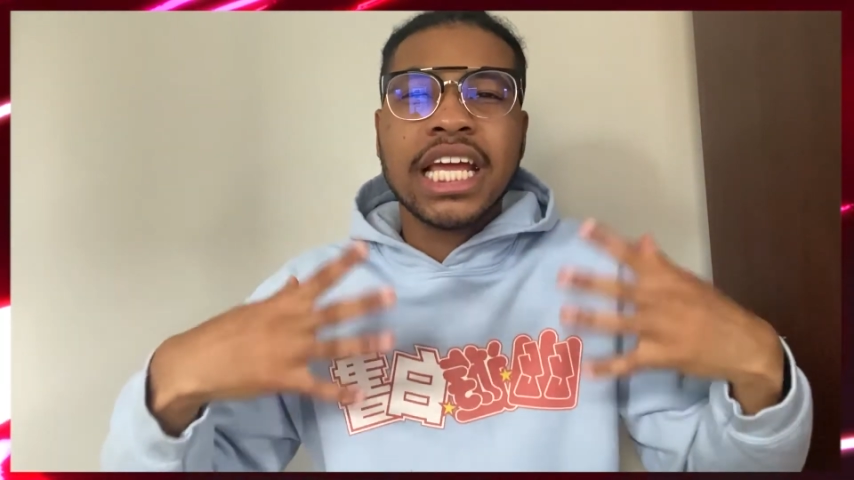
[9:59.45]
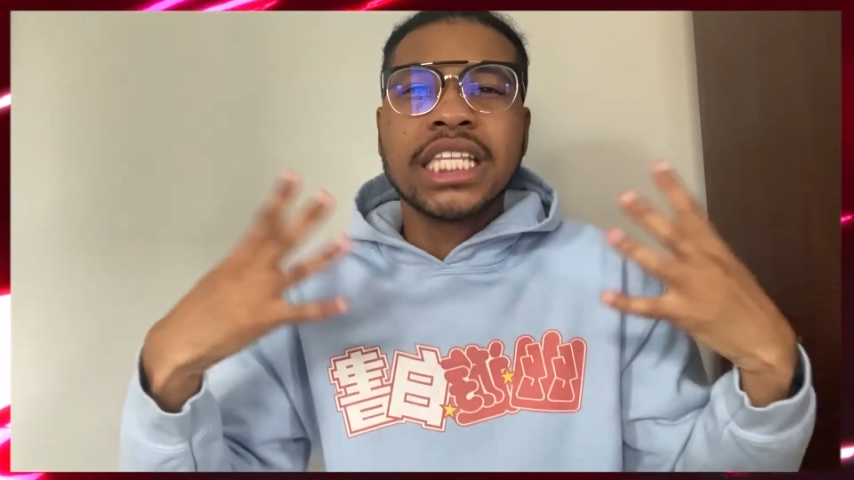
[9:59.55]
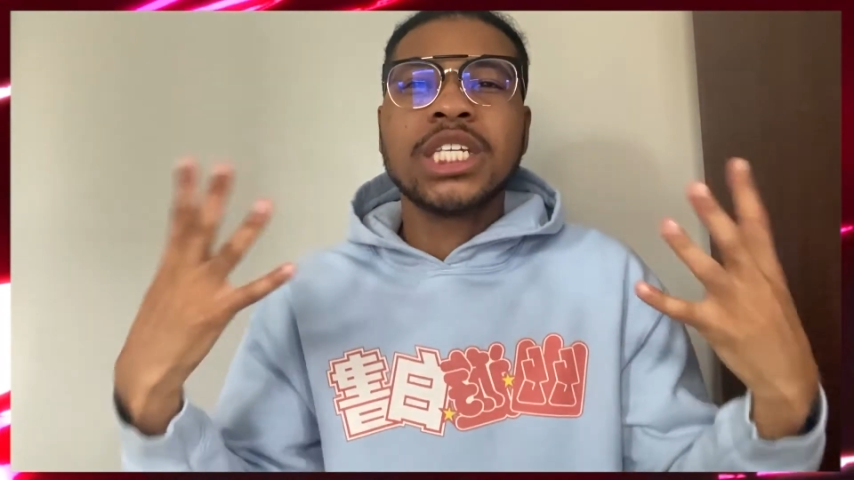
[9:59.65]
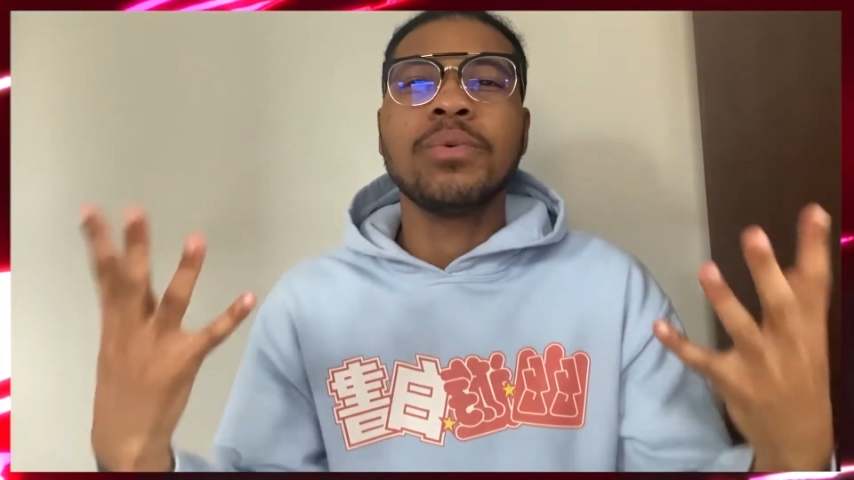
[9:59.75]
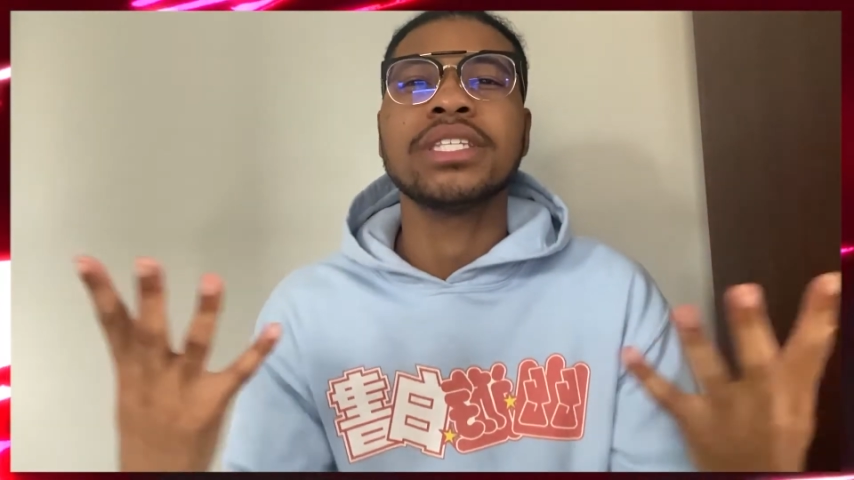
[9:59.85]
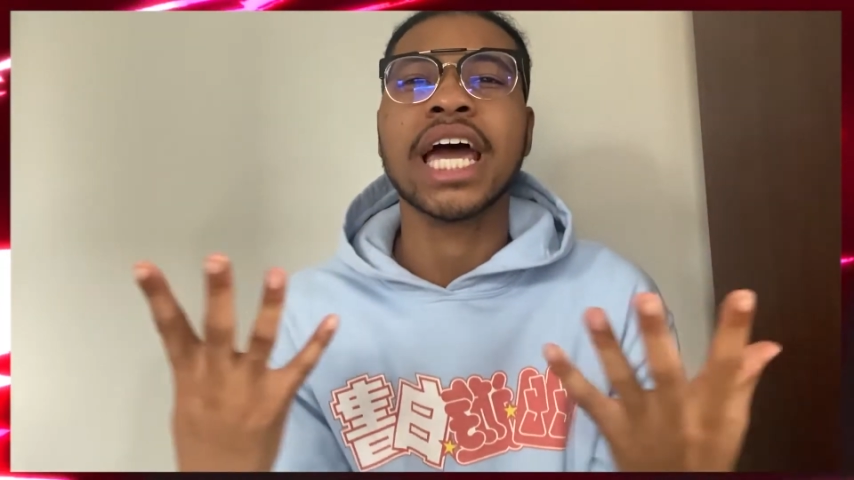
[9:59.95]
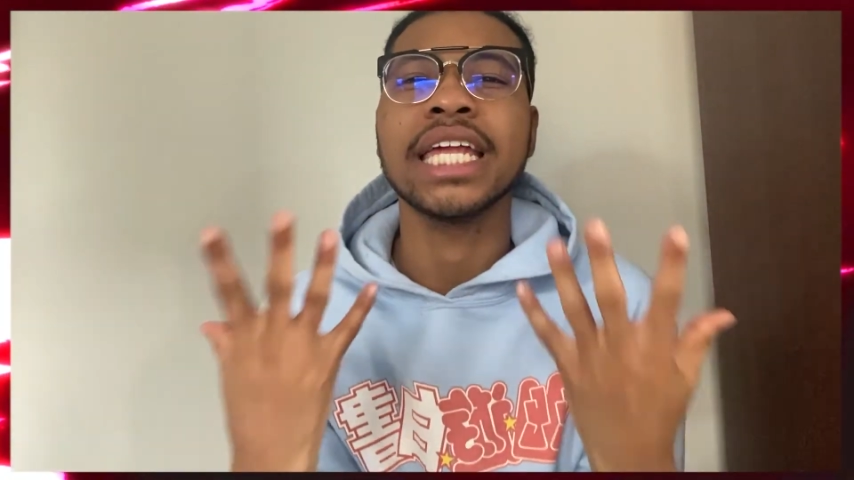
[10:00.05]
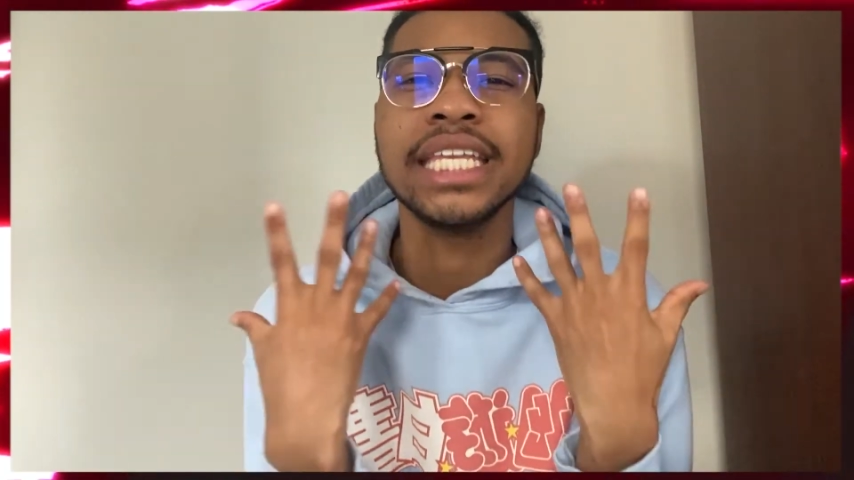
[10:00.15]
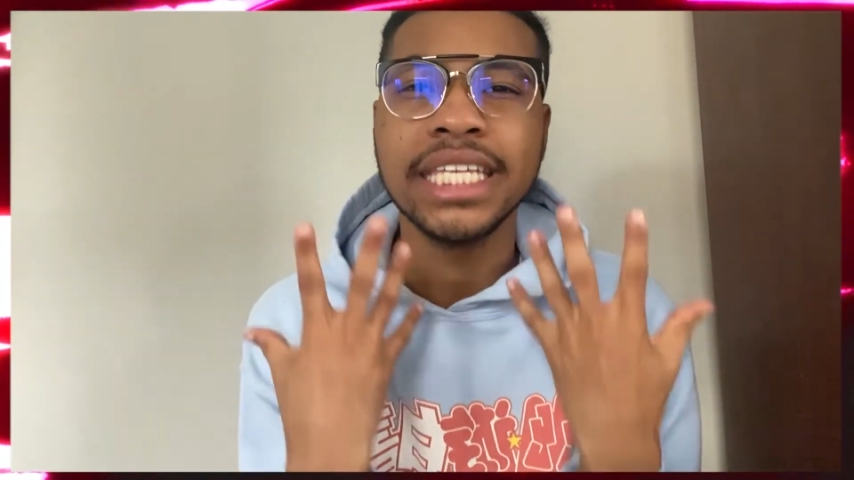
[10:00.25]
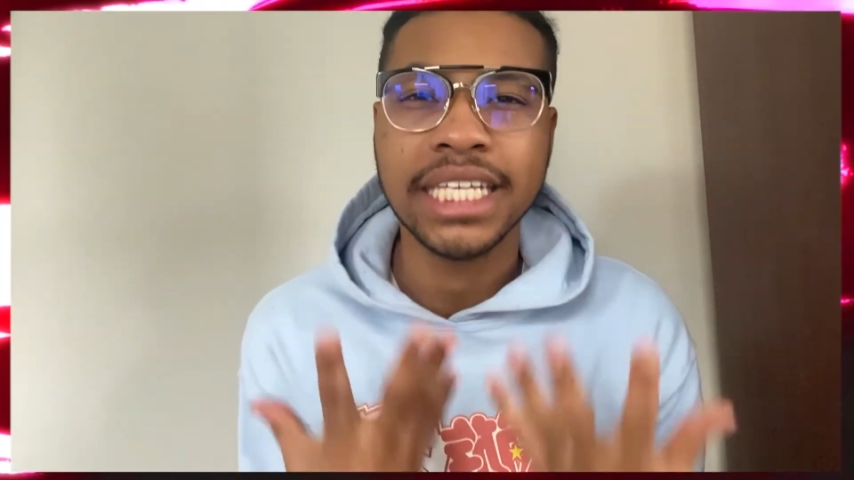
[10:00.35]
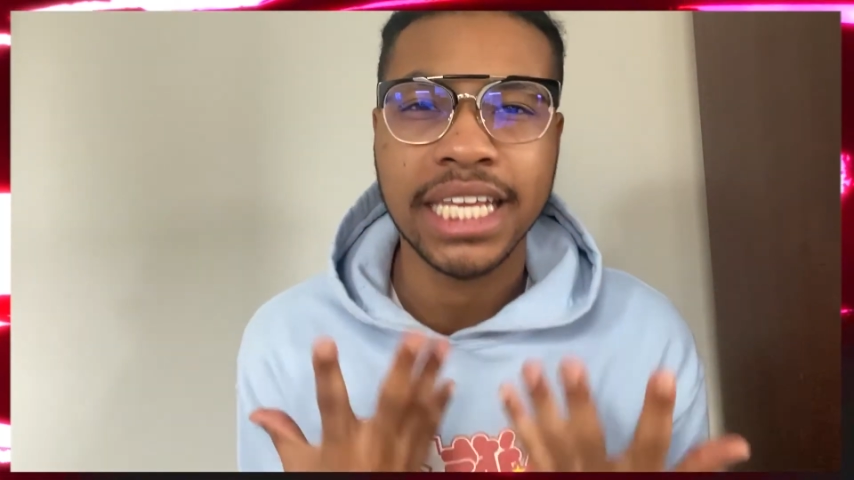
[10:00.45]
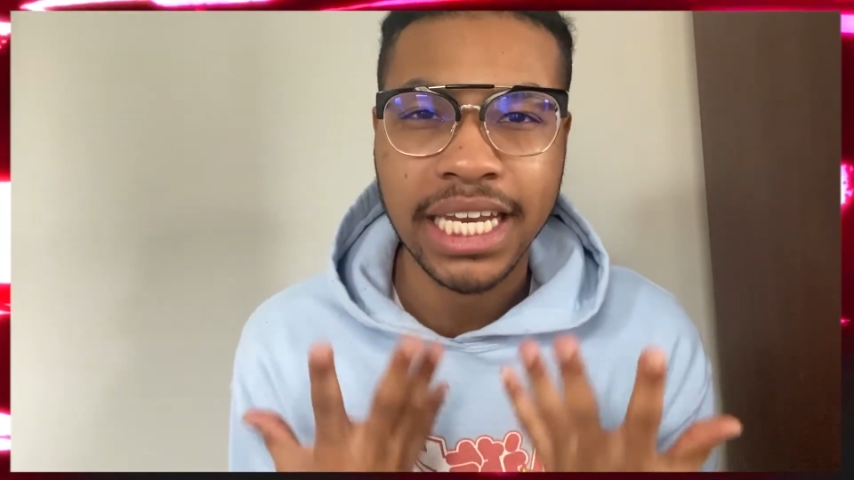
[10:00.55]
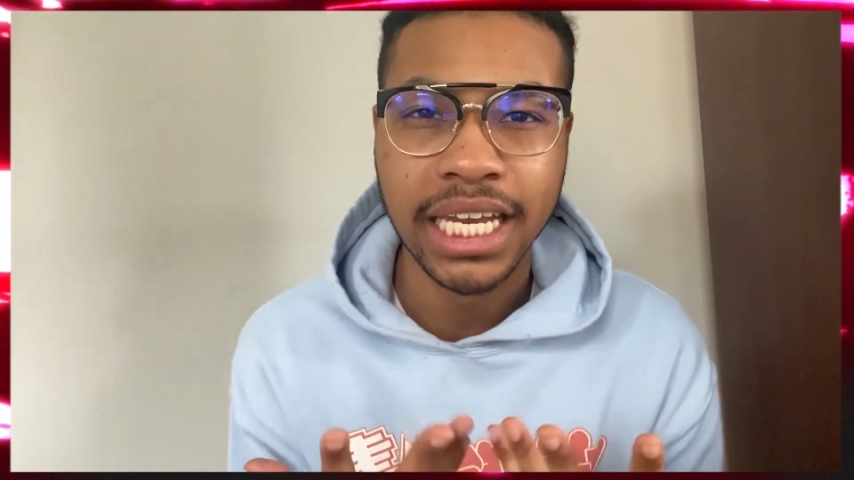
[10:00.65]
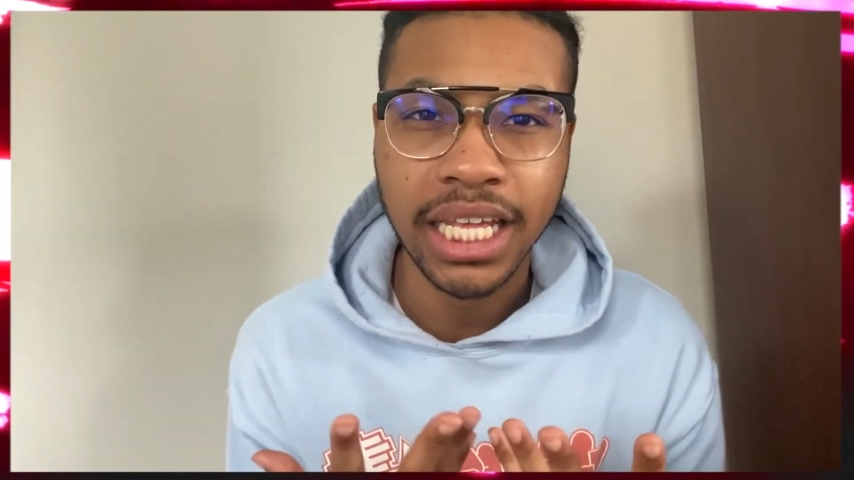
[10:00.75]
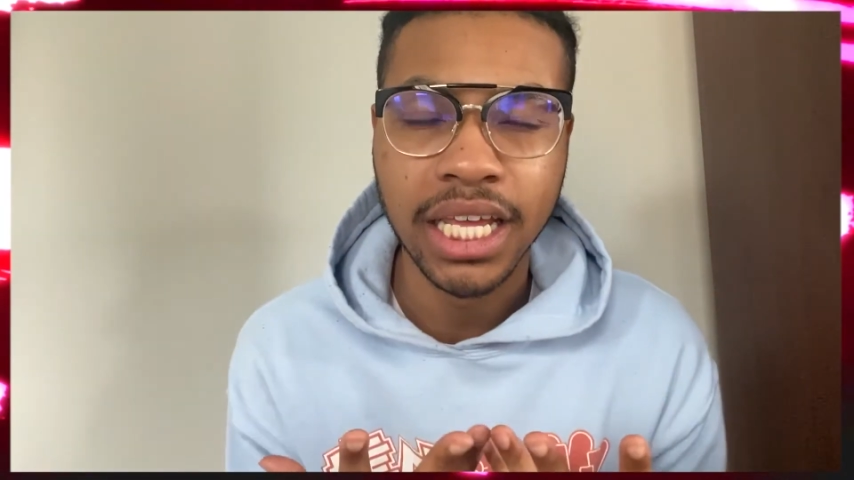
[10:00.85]
into its
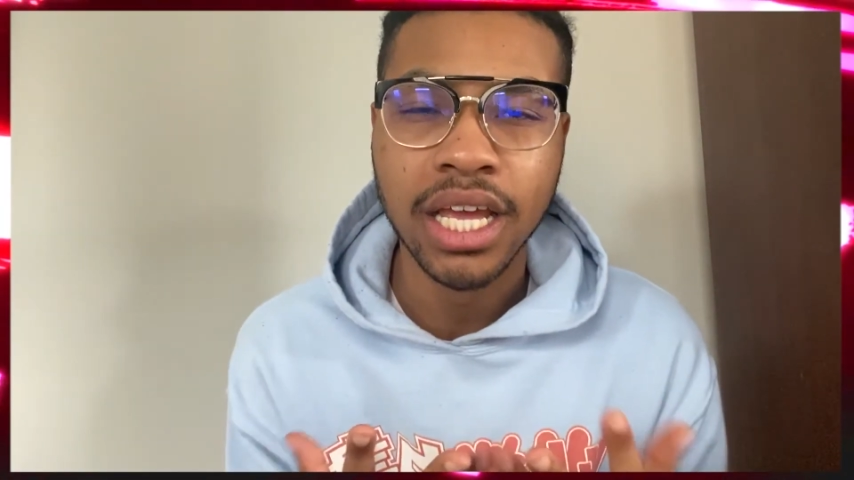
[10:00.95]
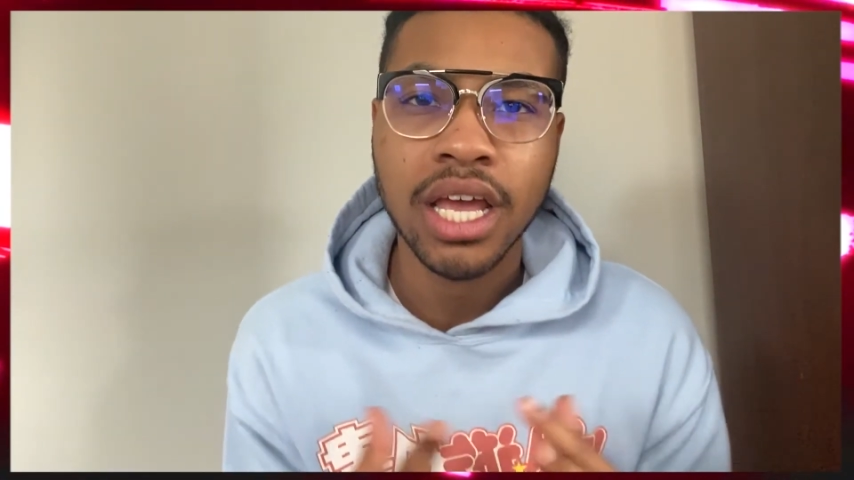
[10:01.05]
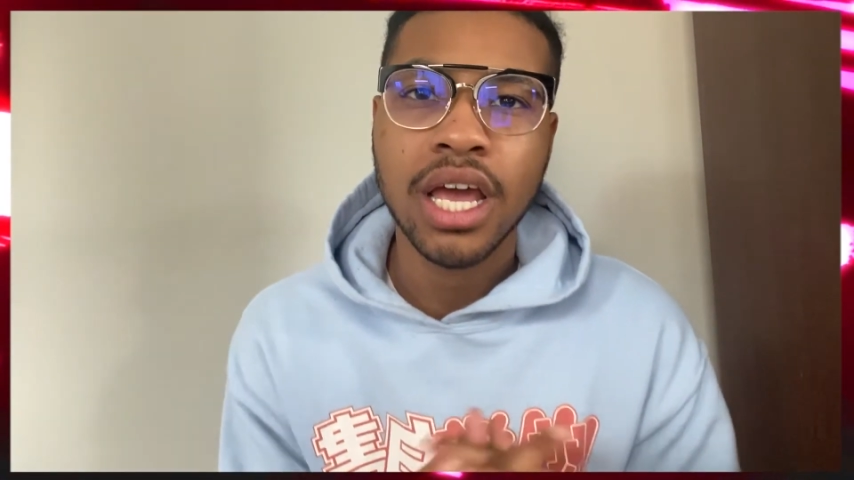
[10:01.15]
identity